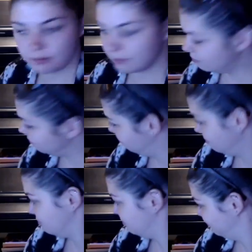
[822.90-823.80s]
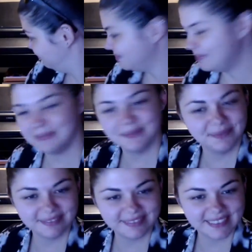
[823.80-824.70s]
getting themselves seen
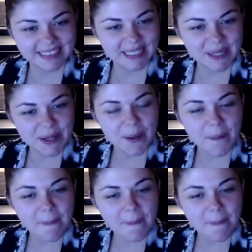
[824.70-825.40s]
online. Is